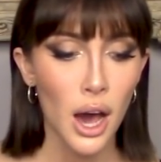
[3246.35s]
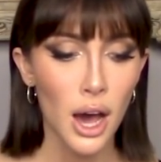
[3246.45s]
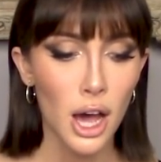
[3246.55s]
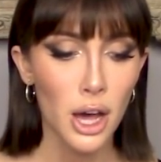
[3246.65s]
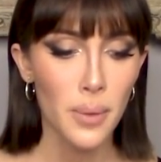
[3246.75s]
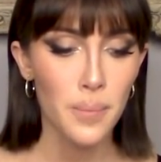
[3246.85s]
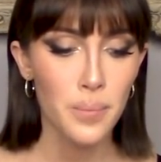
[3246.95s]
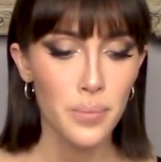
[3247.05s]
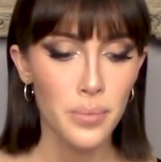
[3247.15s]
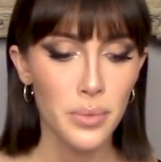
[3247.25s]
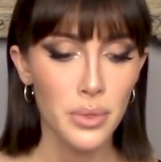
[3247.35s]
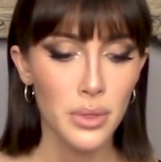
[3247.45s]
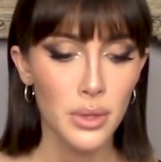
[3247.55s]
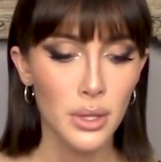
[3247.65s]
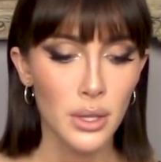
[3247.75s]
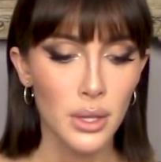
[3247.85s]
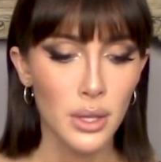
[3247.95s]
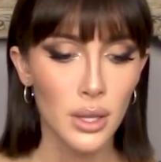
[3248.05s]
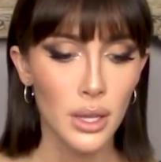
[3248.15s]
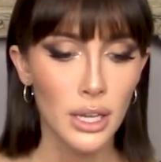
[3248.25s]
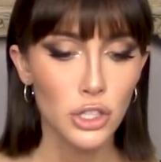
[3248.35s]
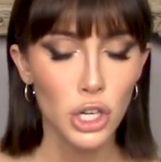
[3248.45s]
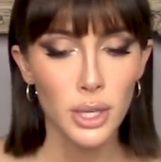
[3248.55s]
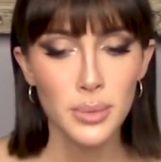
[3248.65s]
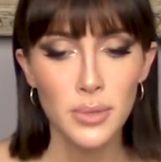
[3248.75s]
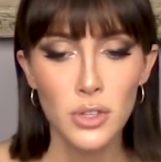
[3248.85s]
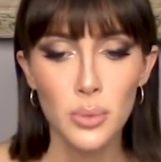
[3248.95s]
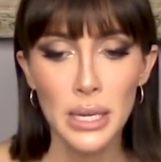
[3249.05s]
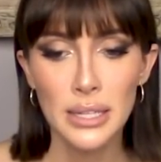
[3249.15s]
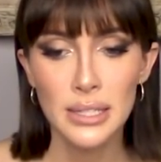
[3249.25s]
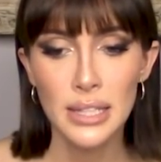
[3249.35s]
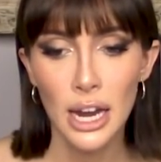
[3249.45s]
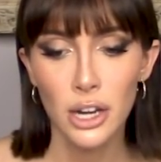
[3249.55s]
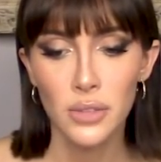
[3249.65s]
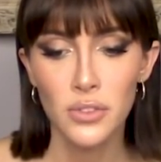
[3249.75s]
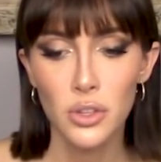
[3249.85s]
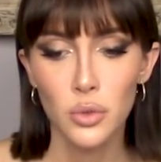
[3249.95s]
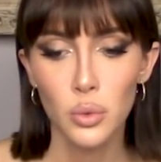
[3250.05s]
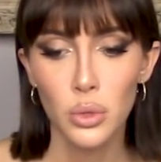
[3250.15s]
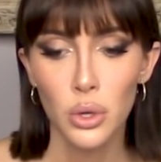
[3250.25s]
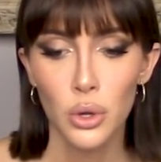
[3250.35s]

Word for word: Um, in terms of you being scared, if you